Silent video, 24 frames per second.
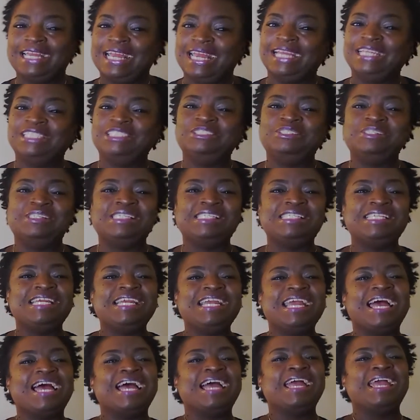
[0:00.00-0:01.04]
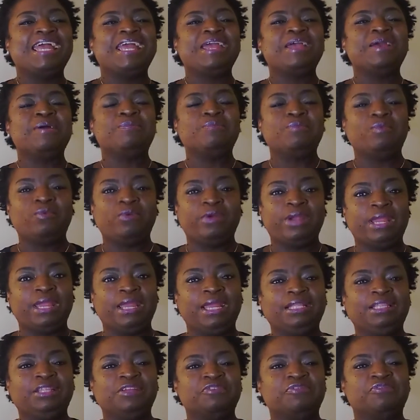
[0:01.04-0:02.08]
As you see, I am
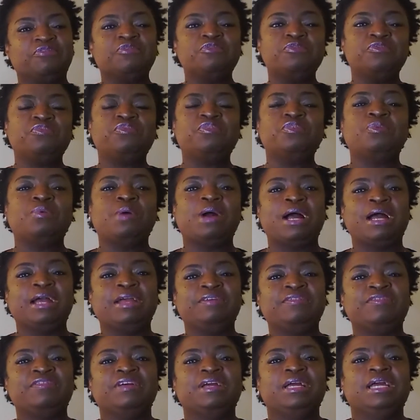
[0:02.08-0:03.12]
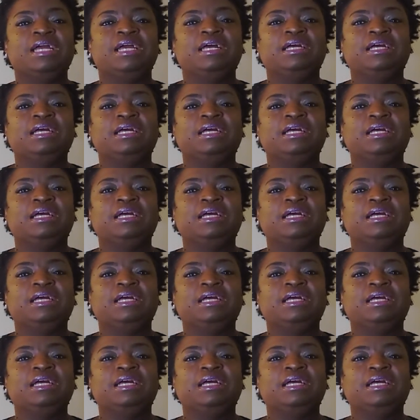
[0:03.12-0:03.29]
wearing the Fruitful Wife